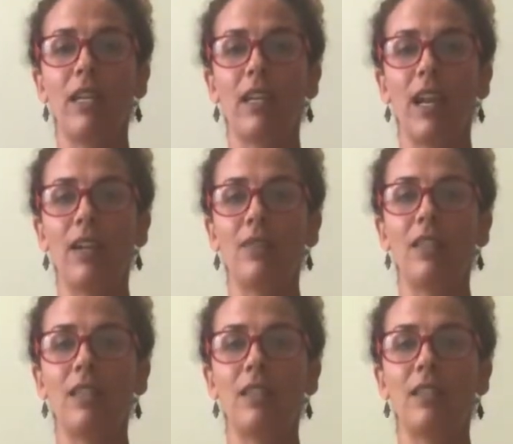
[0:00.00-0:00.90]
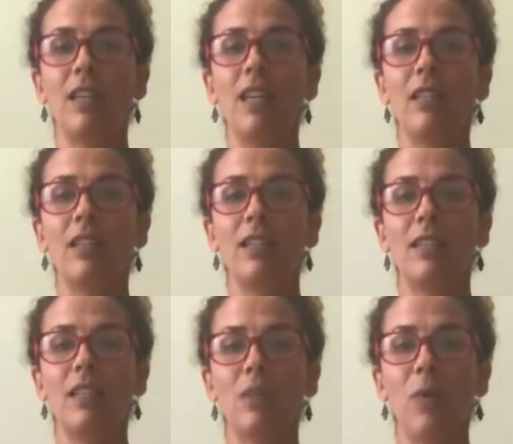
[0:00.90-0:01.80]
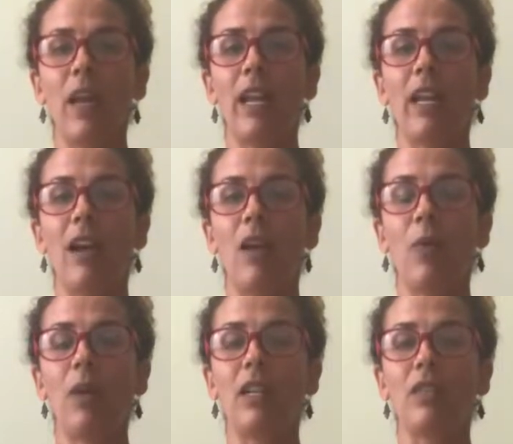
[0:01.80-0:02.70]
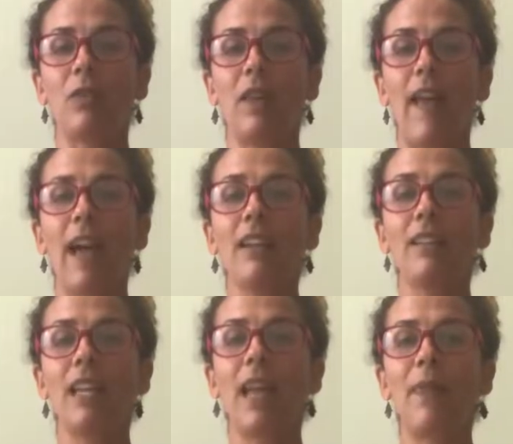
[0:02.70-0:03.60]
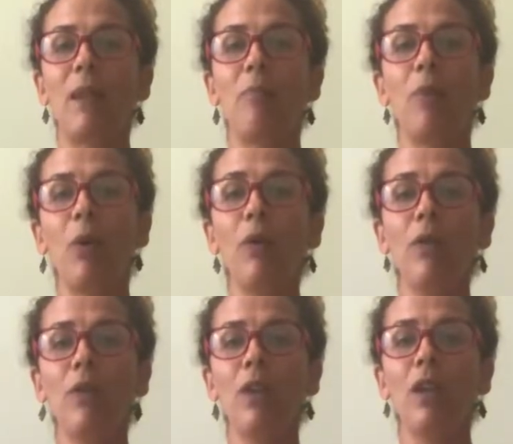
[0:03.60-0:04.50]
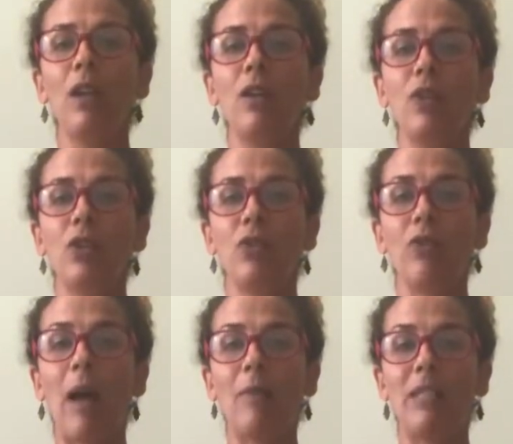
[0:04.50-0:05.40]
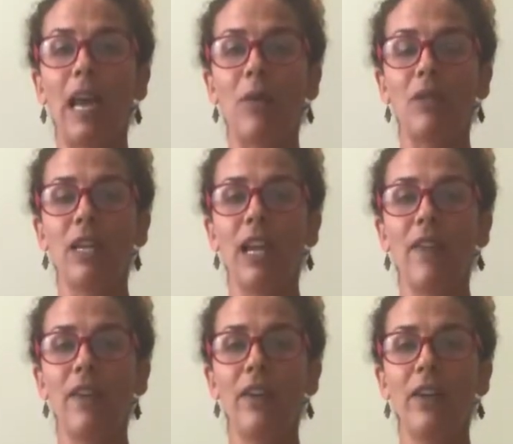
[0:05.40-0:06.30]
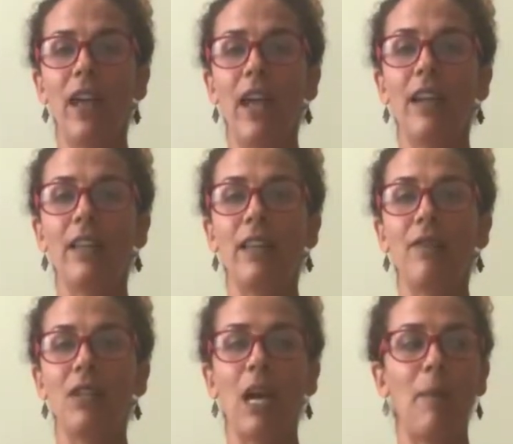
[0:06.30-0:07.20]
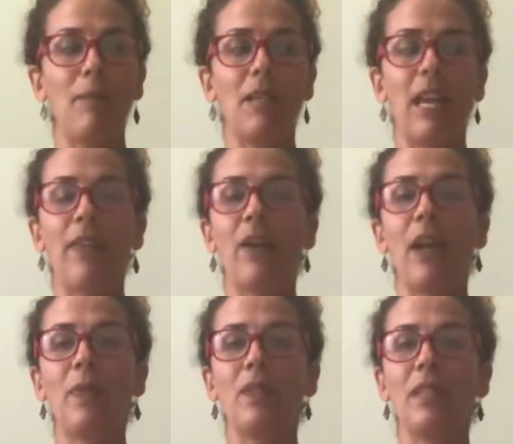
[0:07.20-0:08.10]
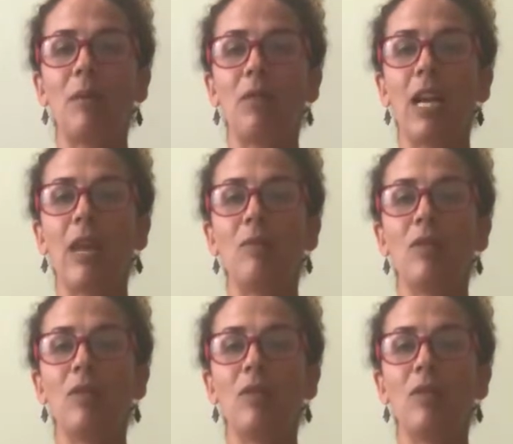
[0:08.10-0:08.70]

It kind of sits this way when it's relaxed, and they both should drop down together and lift up together at the same time.